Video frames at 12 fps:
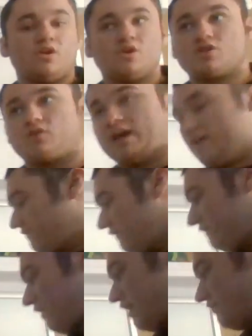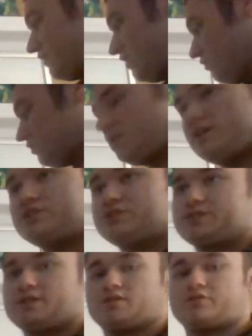So f of 5 is equal to
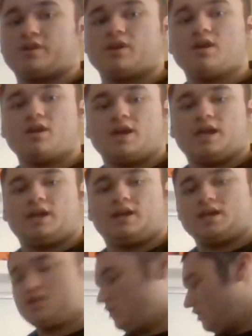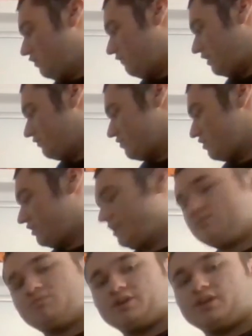103. And as you know, 5 was our
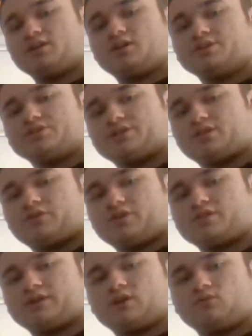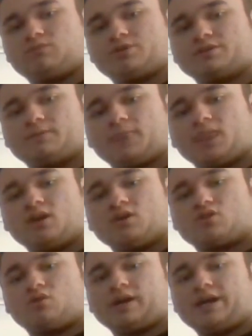input, and 103 is our output.
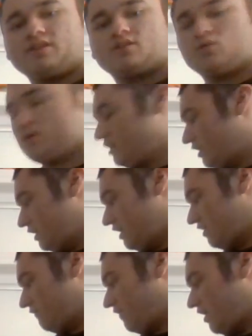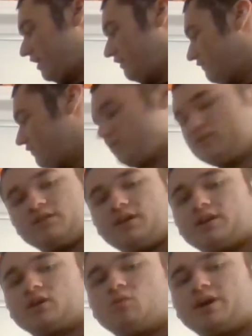So our x-coordinate is 5, and
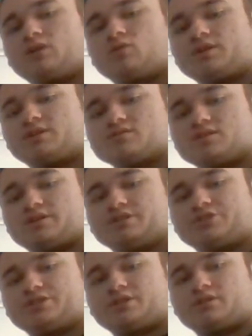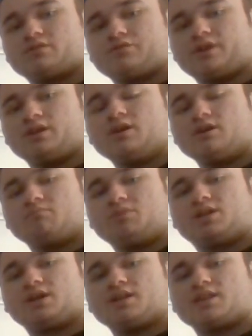our y-coordinate is 103.
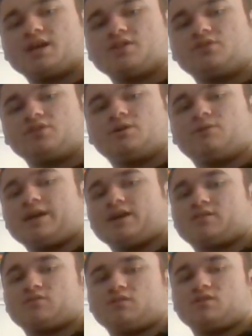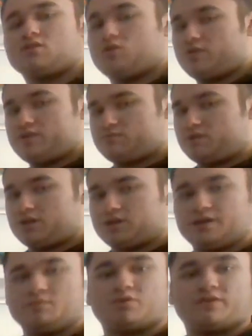Because as you know, x has always been our
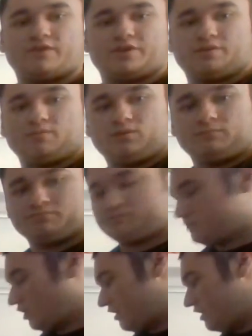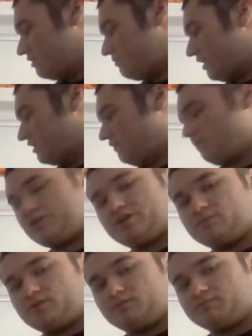input variable, our independent
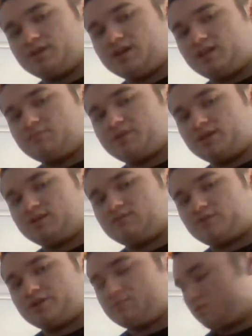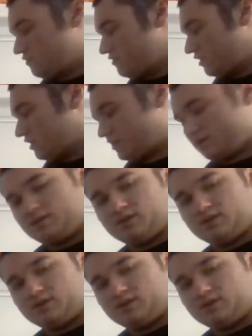variable. Independent variable goes in here.